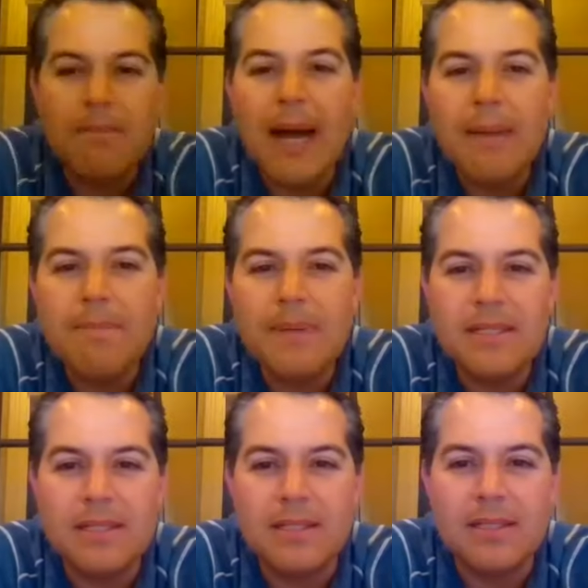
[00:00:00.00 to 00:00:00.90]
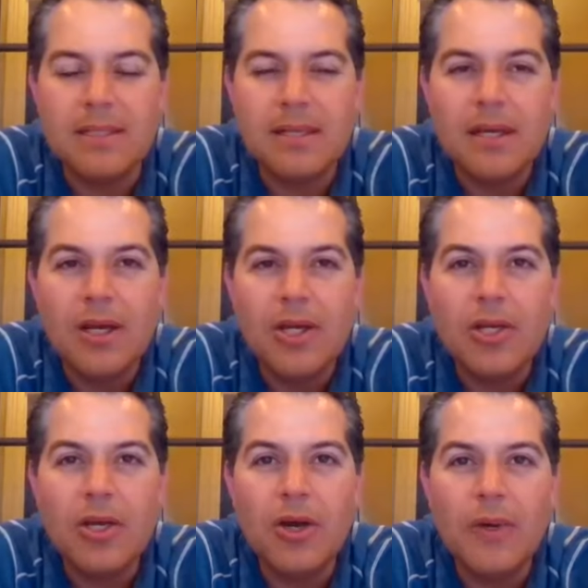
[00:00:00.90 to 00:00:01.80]
my business,
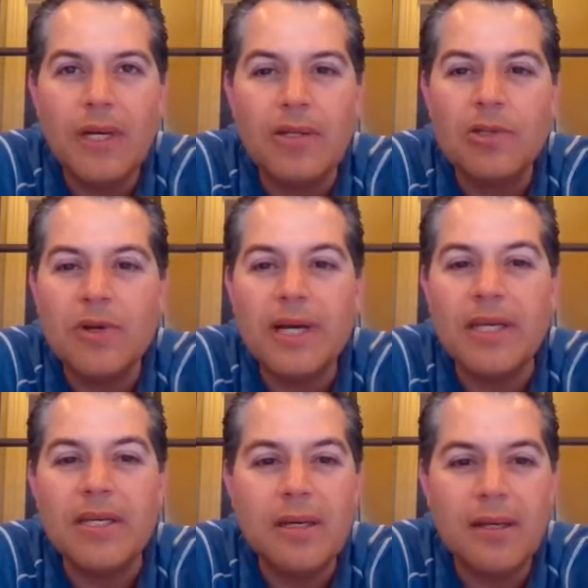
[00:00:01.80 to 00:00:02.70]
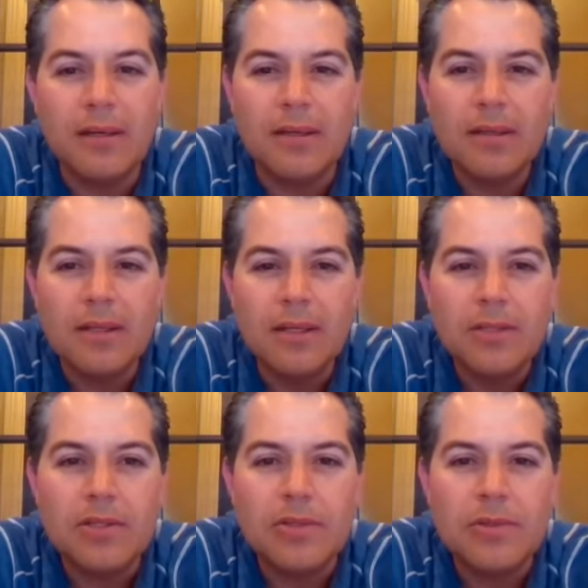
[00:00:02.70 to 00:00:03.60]
it took a year
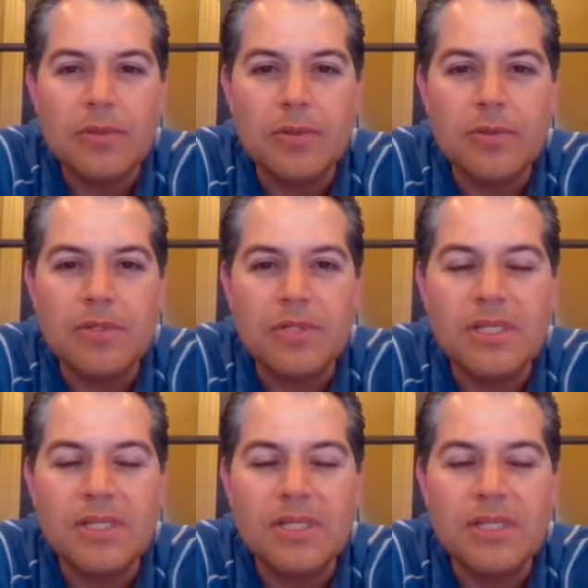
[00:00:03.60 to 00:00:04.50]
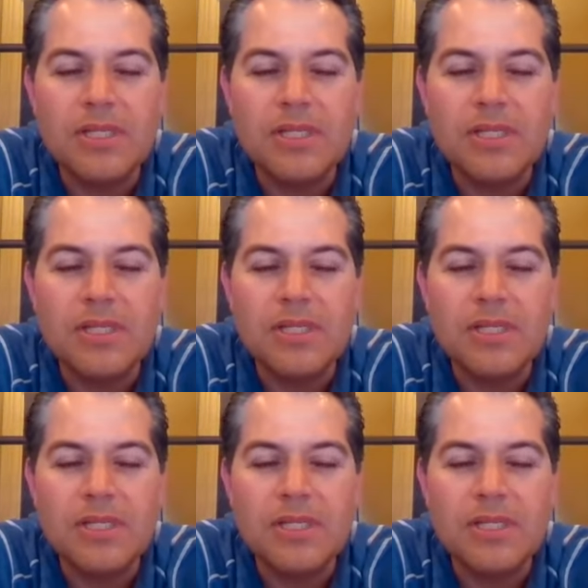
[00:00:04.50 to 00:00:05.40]
to see
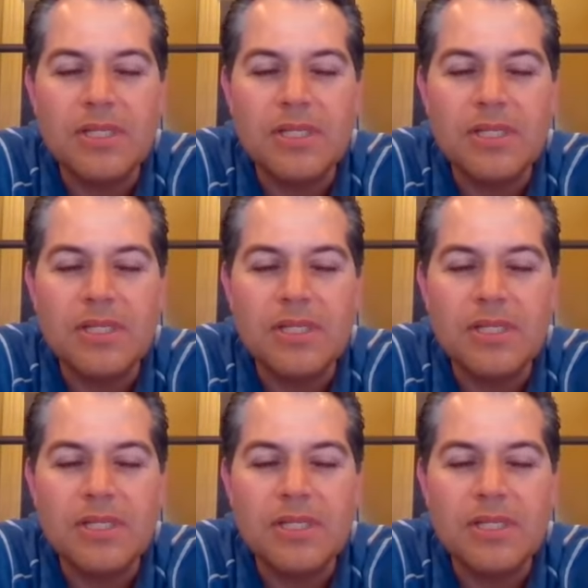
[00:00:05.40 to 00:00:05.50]
profits,